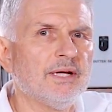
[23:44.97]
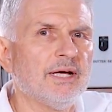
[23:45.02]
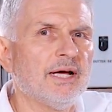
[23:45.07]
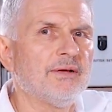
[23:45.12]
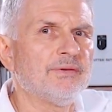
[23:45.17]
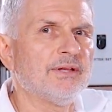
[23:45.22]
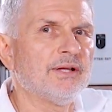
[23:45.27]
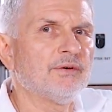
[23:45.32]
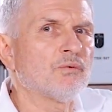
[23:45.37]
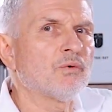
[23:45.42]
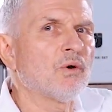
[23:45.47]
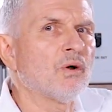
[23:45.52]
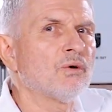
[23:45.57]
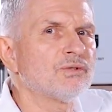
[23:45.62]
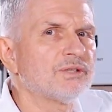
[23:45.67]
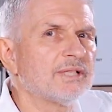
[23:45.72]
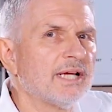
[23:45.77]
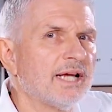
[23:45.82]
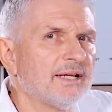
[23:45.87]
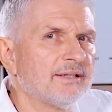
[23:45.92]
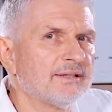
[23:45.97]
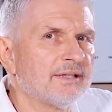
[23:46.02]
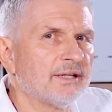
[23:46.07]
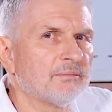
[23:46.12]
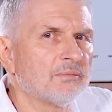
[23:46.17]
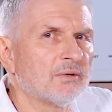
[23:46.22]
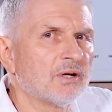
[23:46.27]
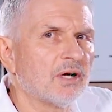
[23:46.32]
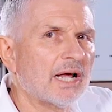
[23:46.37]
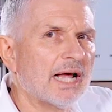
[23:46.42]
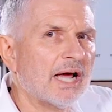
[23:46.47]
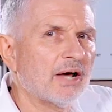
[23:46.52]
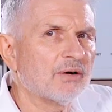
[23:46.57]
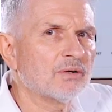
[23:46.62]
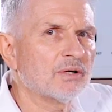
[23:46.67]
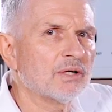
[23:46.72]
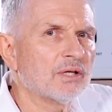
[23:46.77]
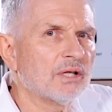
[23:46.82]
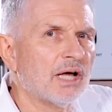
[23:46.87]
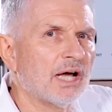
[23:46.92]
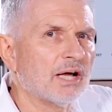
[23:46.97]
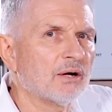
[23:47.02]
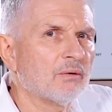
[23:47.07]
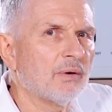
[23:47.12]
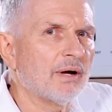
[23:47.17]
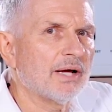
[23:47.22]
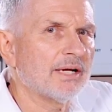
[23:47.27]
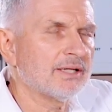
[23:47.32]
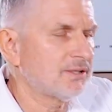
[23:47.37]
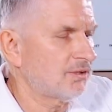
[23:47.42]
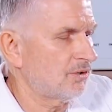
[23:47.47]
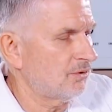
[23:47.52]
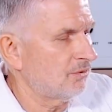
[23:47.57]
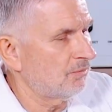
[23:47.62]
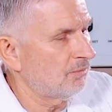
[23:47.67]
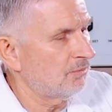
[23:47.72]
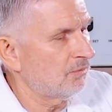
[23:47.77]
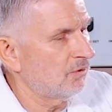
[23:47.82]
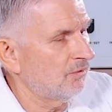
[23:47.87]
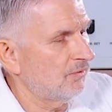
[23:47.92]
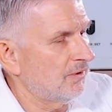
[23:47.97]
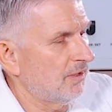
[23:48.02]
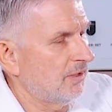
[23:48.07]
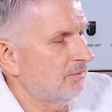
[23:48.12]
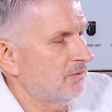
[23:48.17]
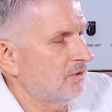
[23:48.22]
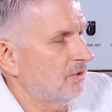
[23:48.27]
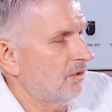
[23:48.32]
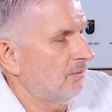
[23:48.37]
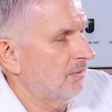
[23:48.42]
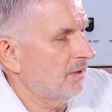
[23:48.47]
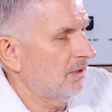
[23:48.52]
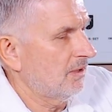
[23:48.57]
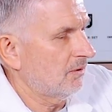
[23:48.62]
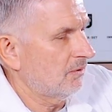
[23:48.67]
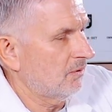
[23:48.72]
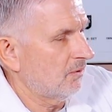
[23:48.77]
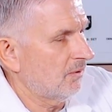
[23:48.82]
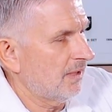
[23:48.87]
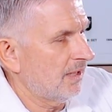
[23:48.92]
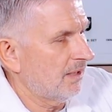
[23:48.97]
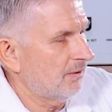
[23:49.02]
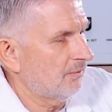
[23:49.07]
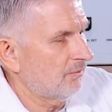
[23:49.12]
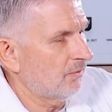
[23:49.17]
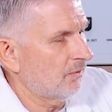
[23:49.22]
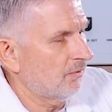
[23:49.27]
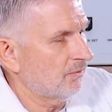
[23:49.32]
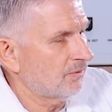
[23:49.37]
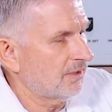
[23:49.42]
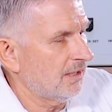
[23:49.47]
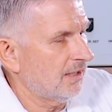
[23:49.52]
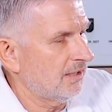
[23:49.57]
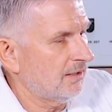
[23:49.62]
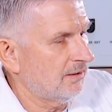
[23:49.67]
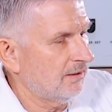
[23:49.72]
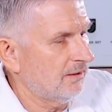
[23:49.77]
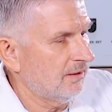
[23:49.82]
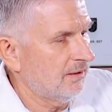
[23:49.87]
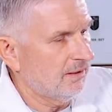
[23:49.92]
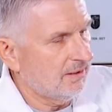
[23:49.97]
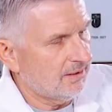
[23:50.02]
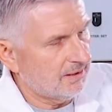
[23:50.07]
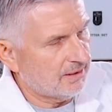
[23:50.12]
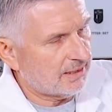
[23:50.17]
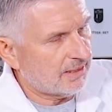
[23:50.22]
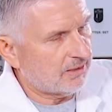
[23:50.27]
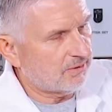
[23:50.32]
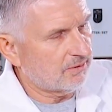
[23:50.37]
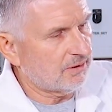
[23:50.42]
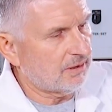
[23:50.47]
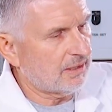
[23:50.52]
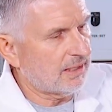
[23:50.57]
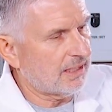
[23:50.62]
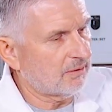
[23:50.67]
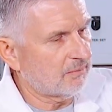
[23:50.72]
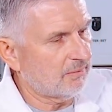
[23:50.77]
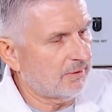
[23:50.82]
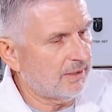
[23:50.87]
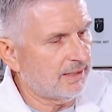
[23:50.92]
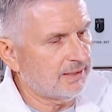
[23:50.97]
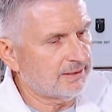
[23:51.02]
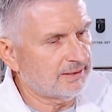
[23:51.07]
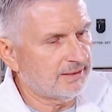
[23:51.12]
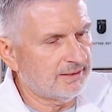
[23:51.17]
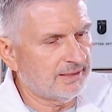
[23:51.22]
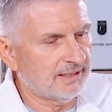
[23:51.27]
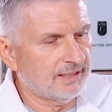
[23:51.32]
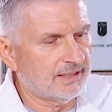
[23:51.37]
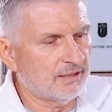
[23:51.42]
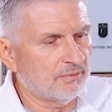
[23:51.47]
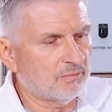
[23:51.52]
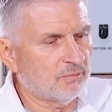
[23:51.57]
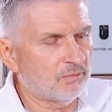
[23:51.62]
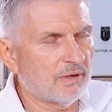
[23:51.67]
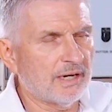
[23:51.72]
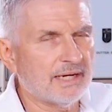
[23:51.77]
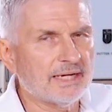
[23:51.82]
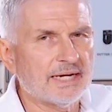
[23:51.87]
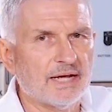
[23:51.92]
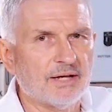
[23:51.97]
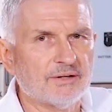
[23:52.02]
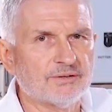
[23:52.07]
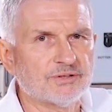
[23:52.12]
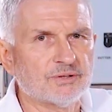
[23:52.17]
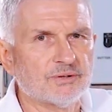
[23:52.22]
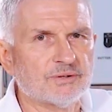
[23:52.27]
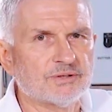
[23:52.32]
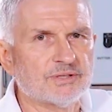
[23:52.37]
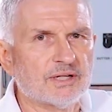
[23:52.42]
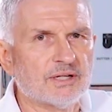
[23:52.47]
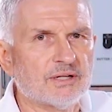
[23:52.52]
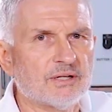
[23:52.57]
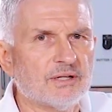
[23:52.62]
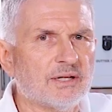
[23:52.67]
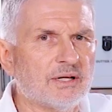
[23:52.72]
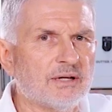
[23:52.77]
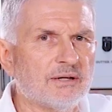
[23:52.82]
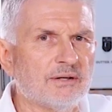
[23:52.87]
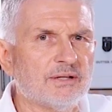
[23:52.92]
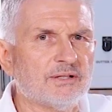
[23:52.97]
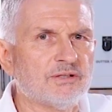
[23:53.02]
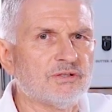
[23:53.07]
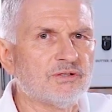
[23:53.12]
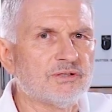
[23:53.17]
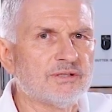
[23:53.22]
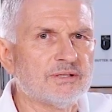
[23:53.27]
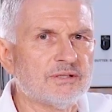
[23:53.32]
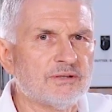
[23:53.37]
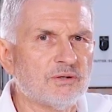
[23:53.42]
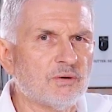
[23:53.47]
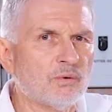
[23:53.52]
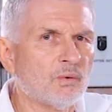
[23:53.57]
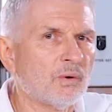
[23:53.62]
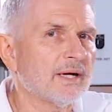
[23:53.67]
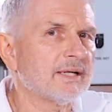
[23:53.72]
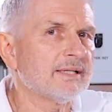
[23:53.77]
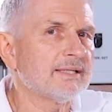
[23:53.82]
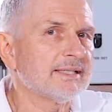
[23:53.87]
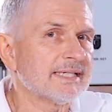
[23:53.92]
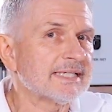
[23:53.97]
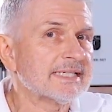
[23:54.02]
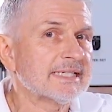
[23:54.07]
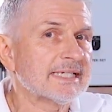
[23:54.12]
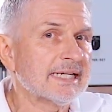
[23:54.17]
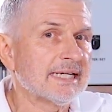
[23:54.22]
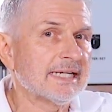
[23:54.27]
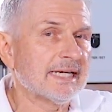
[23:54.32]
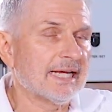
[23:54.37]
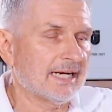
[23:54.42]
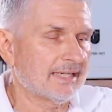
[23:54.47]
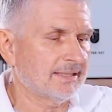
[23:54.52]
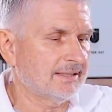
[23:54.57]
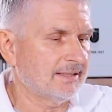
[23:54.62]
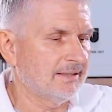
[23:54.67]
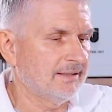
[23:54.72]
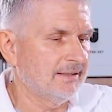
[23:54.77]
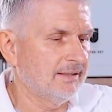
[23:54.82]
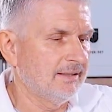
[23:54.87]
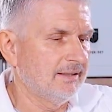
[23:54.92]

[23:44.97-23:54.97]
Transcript: and then rotate them counterclockwise to remove them. So I'm going to go ahead and rotate counterclockwise, and they come right out. So it's a quick disconnect